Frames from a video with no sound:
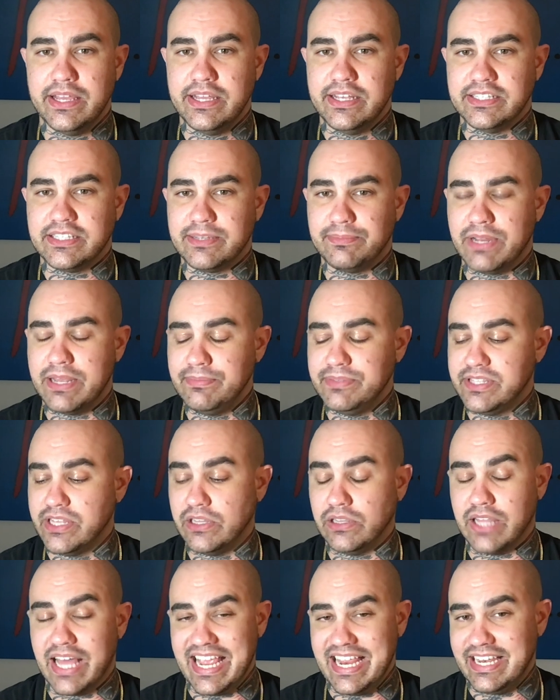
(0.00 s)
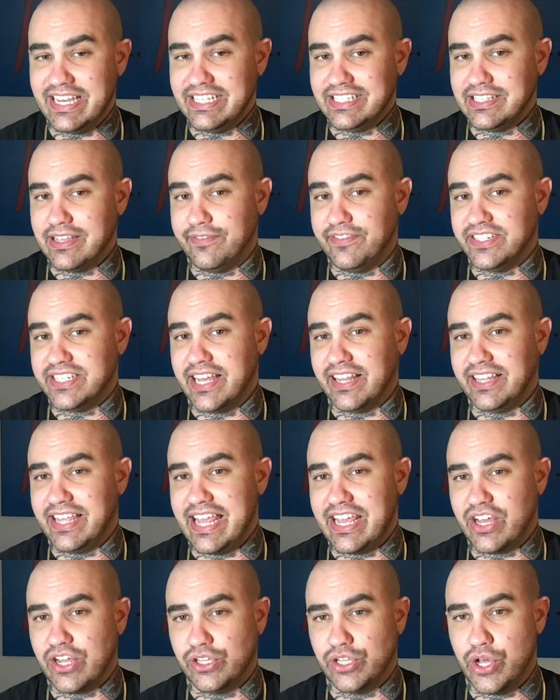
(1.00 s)
Sometimes the lightness of
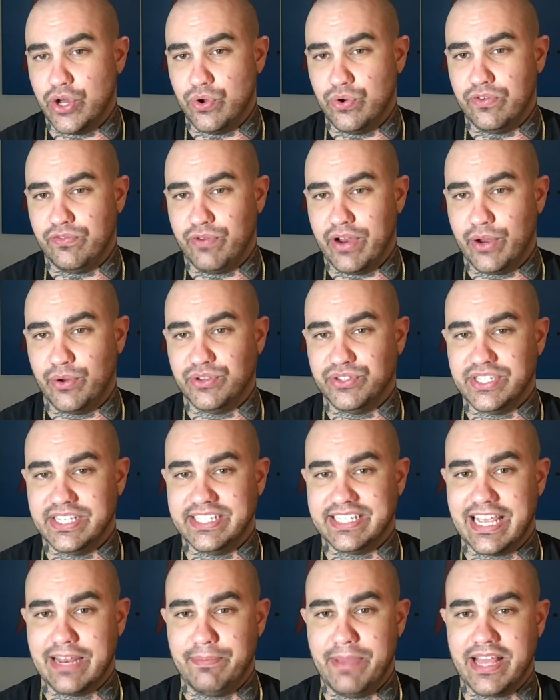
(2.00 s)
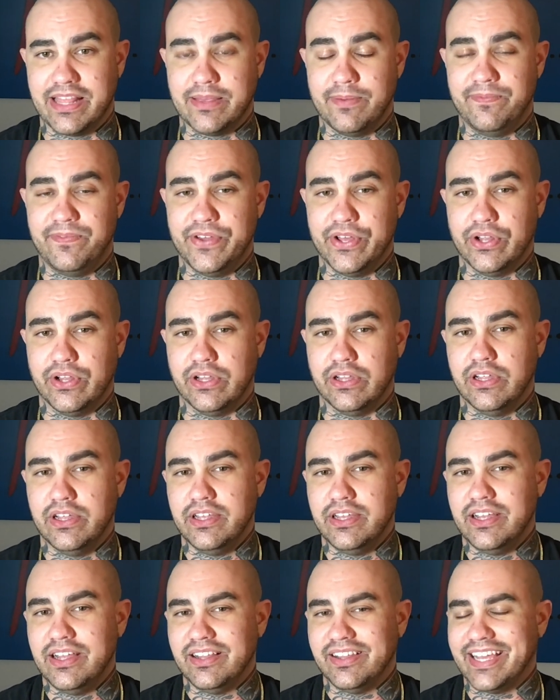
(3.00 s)
Atelier Cologne fragrances can make them feel
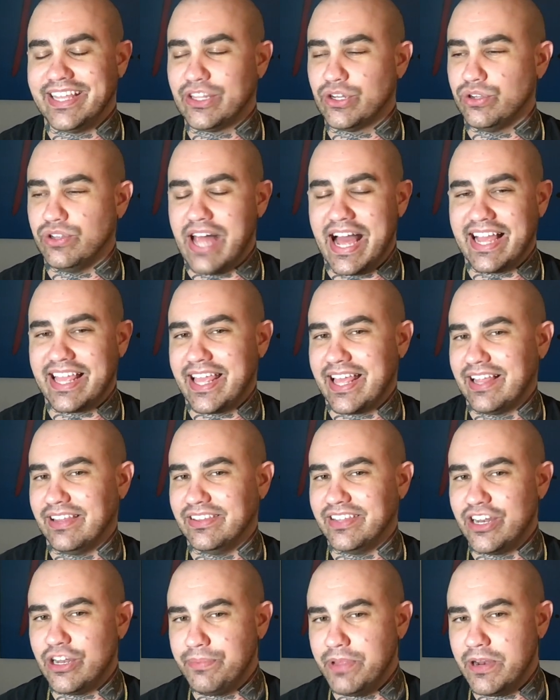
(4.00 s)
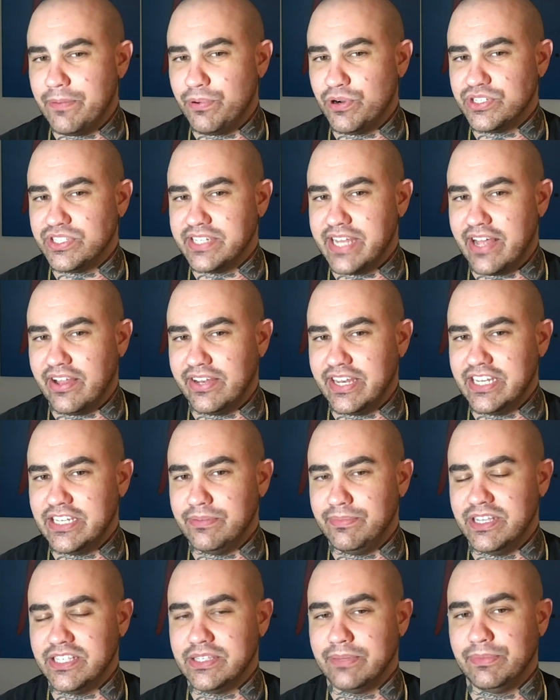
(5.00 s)
like they're lacking a little bit of personality
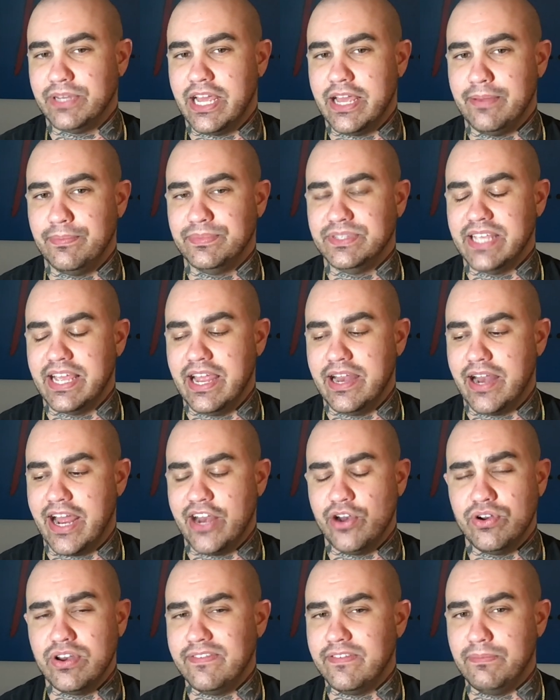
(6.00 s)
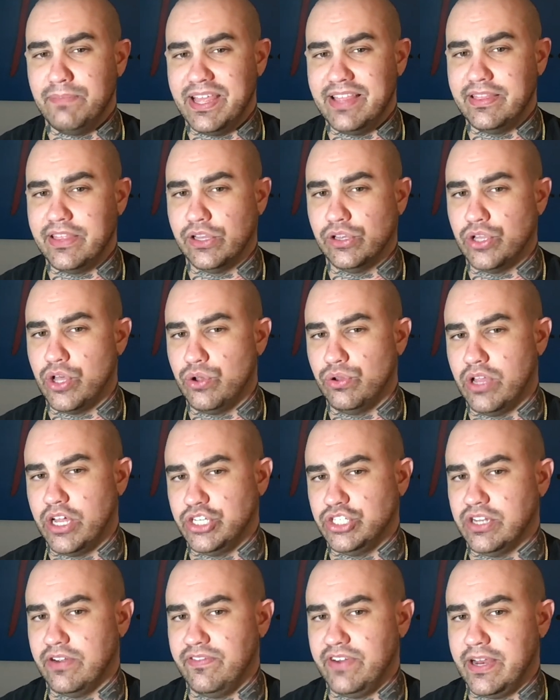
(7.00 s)
to me sometimes, and I don't even mean the low
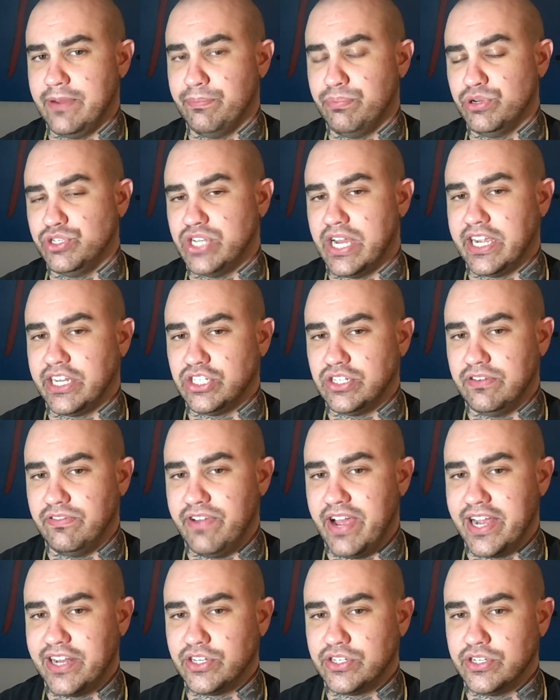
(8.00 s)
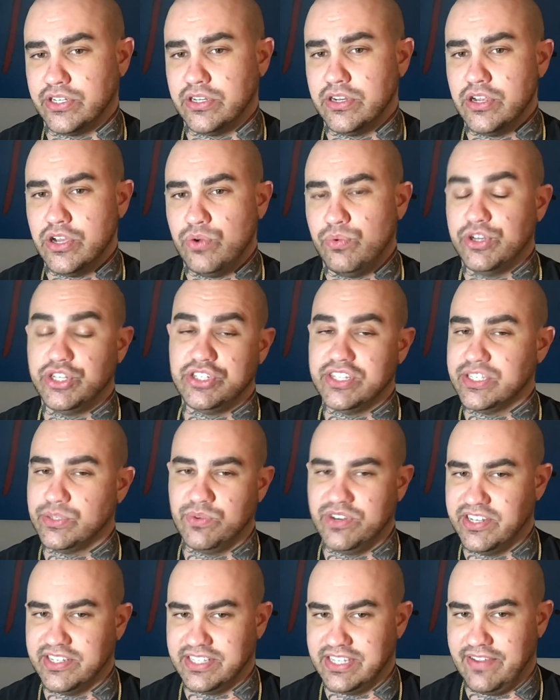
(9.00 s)
longevity and projection factor, which this
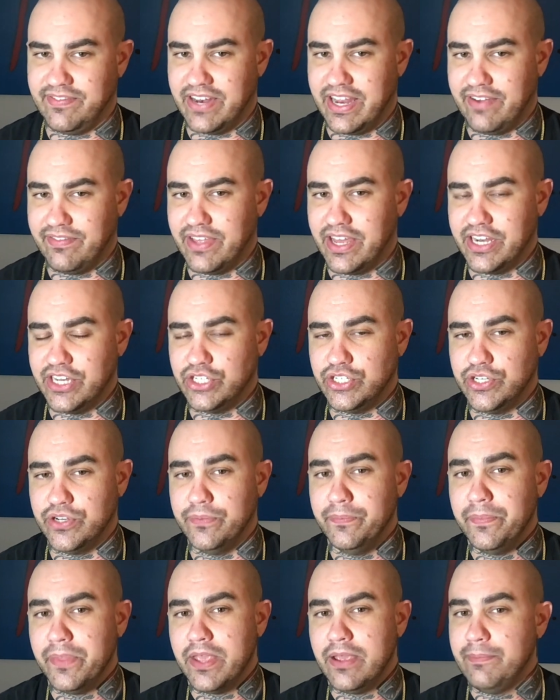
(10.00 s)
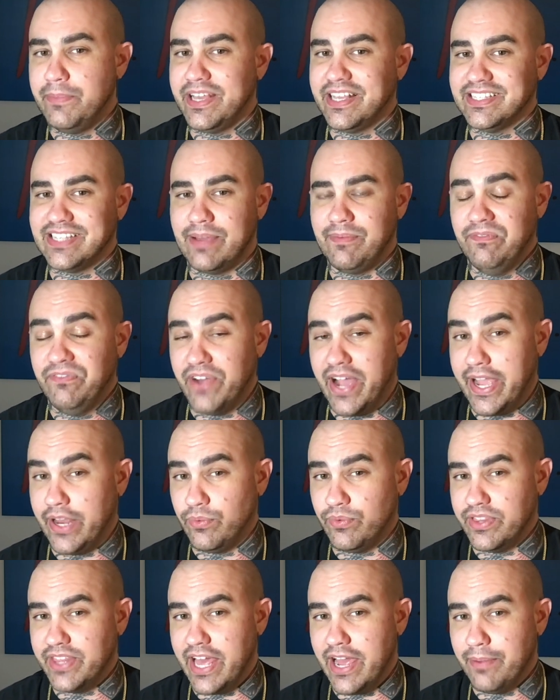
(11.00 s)
one doesn't even have that issue, because I'm
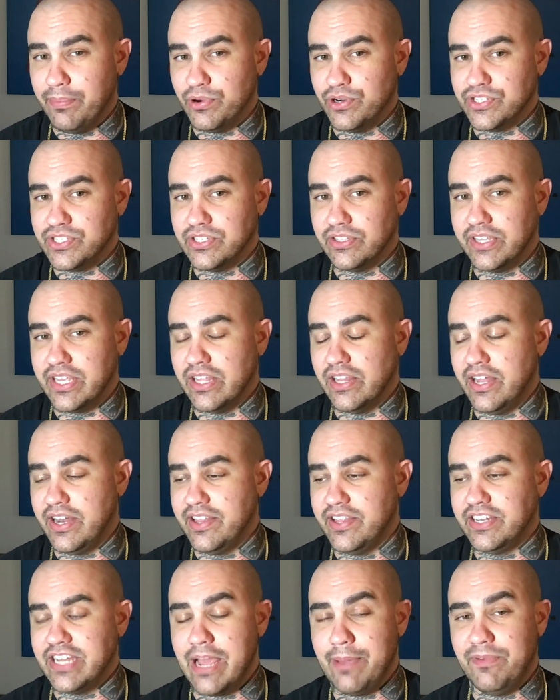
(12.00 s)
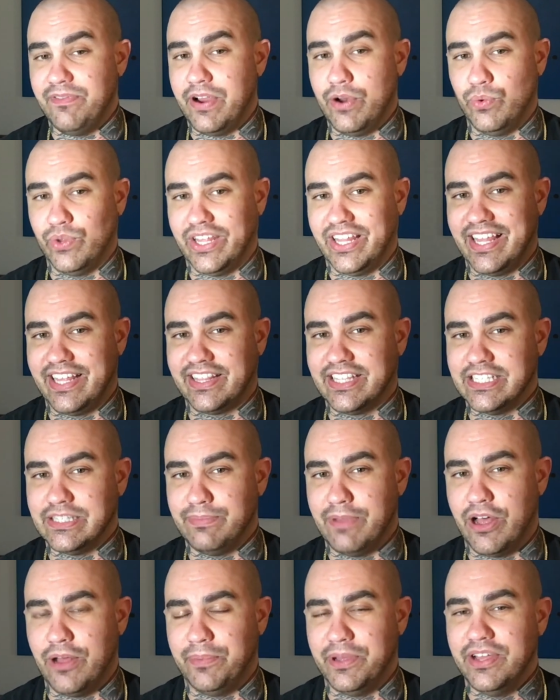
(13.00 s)
fine with that personally a lot of the time if I really like the
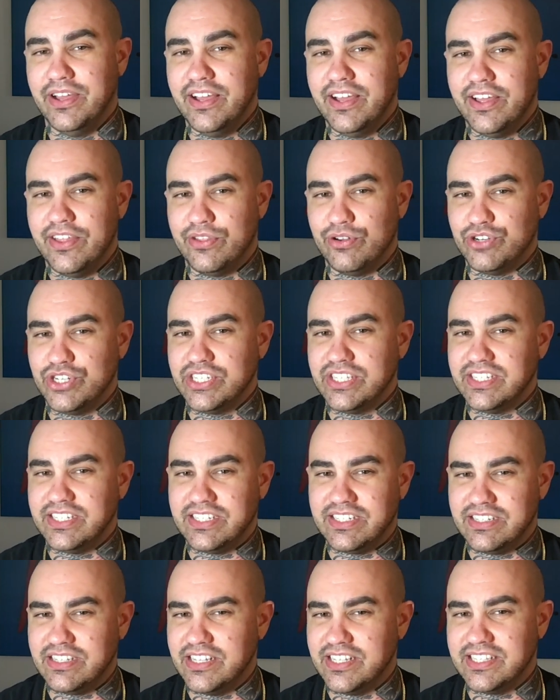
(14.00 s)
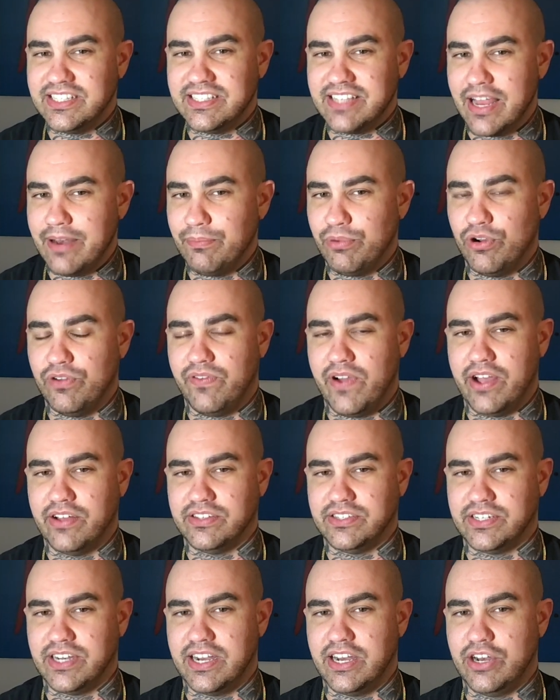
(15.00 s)
smell, but they're just, the scent profile
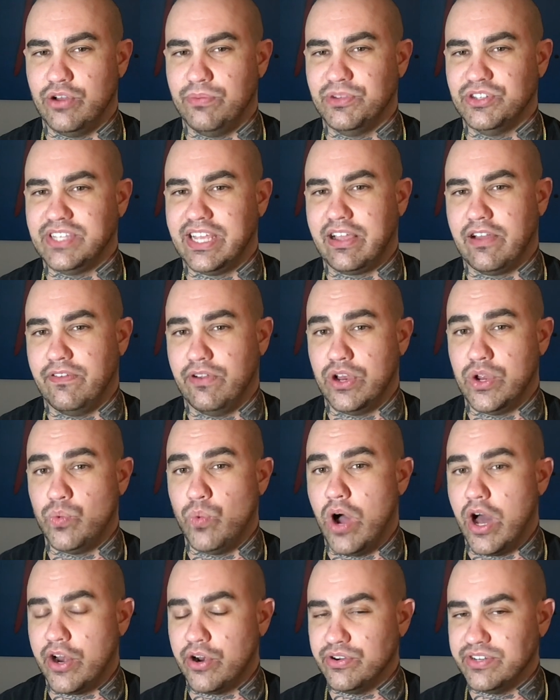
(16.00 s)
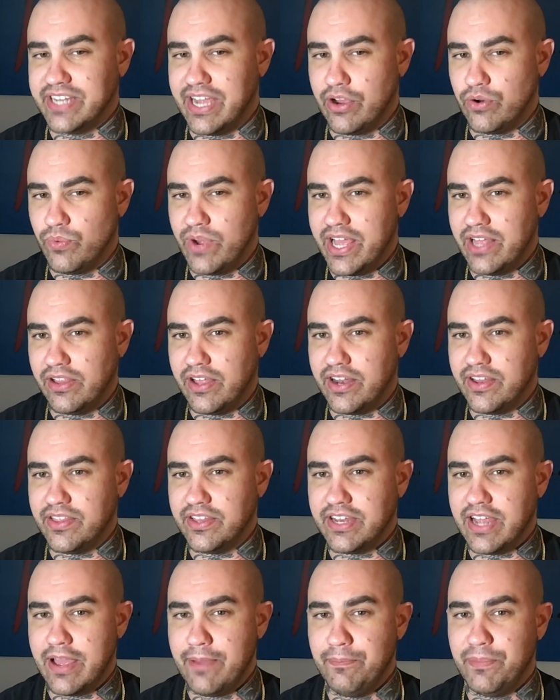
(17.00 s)
is done in almost like a very watered down way a lot of
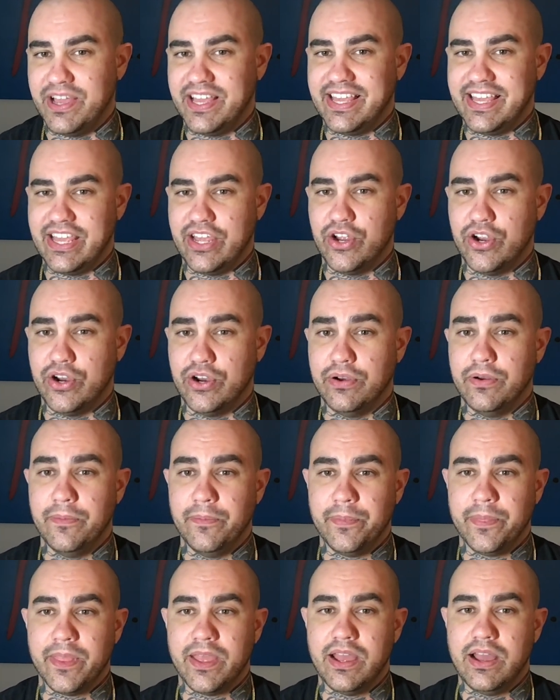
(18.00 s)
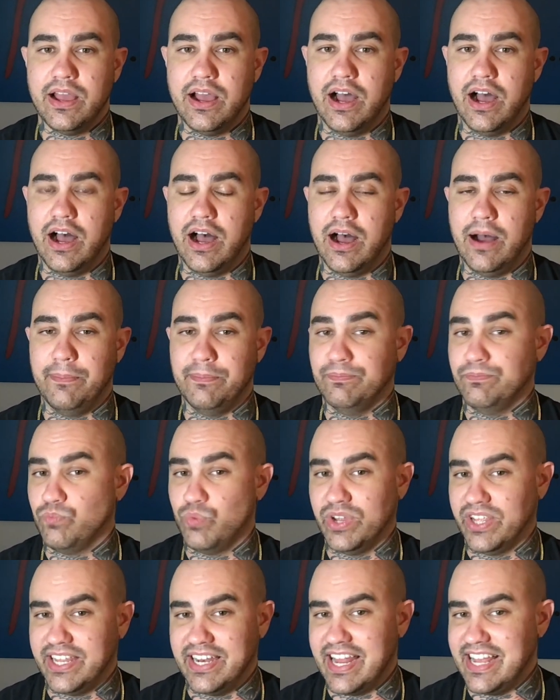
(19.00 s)
the time, but here,
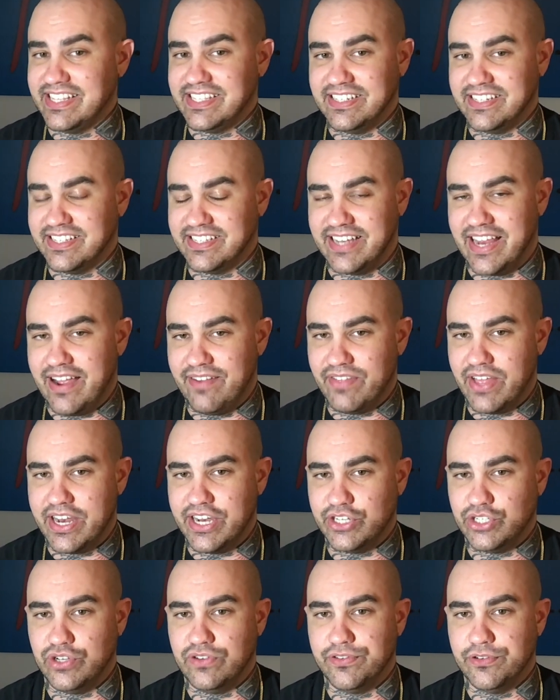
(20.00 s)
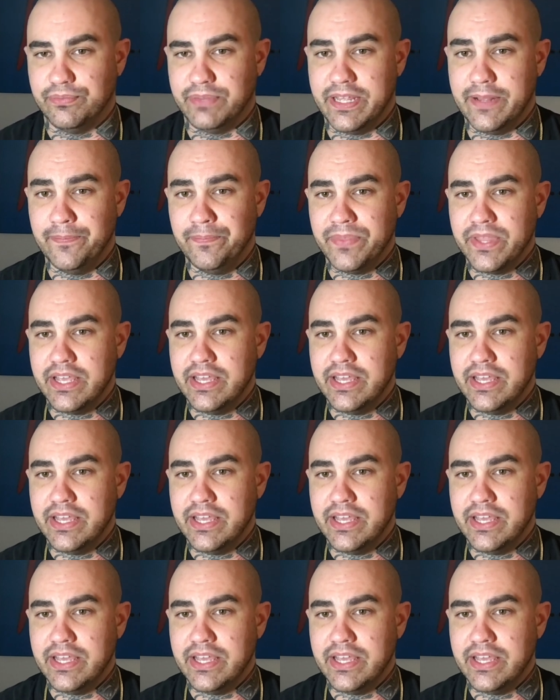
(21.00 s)
really nice and doesn't have that issue for me.